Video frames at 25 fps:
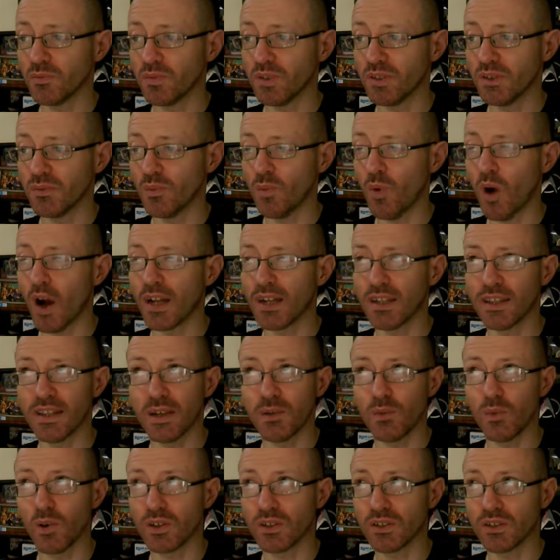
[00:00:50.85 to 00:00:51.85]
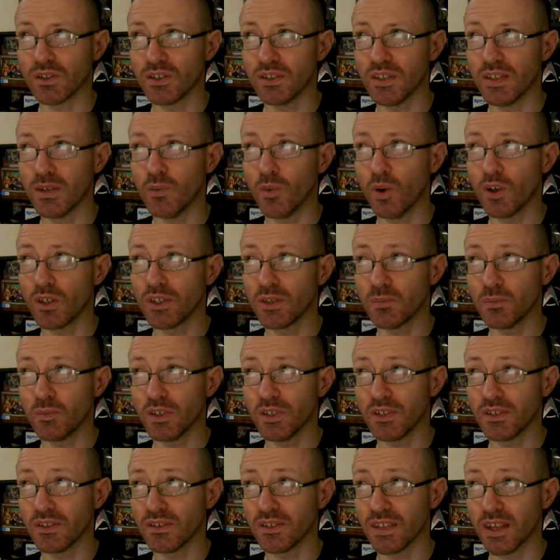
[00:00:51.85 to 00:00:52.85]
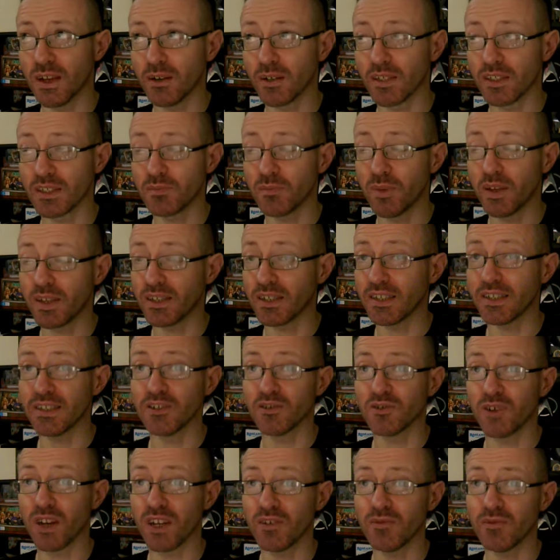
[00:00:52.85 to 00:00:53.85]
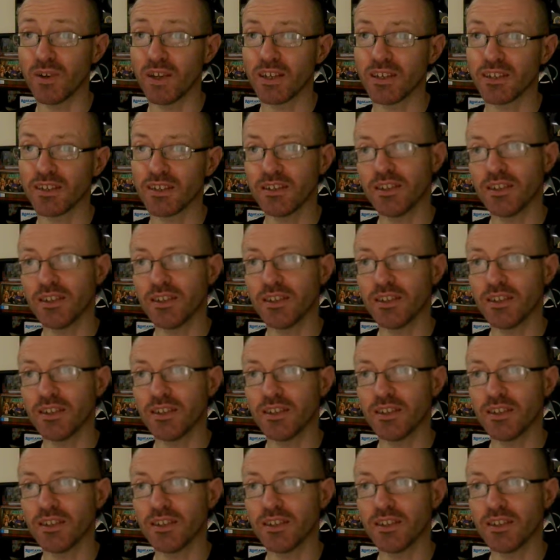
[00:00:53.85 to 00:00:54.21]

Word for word: But why did they watch it? Did they watch it because they were expecting a train wreck?